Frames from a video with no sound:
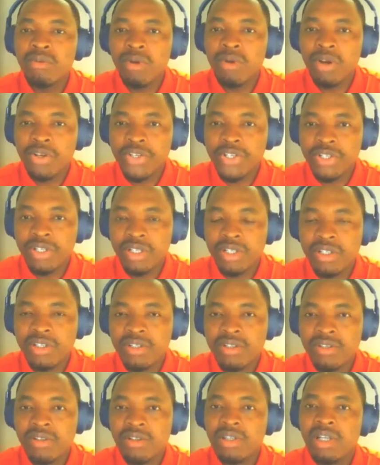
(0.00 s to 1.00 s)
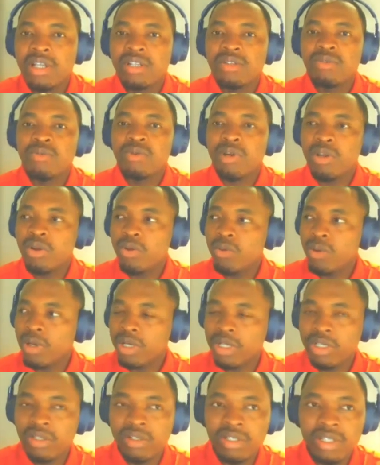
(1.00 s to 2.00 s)
worksheet so that we're not
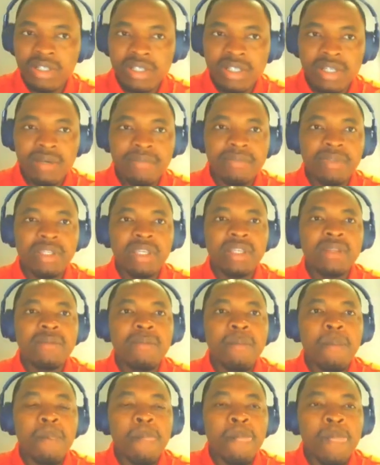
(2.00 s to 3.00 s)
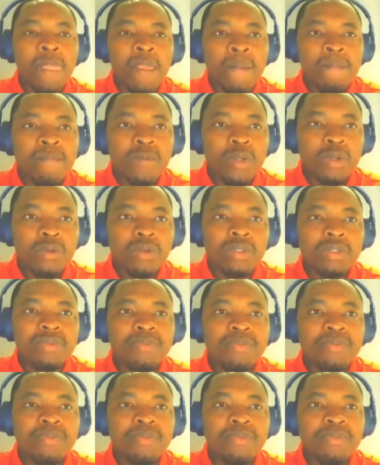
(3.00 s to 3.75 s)
working on the same thing. Good.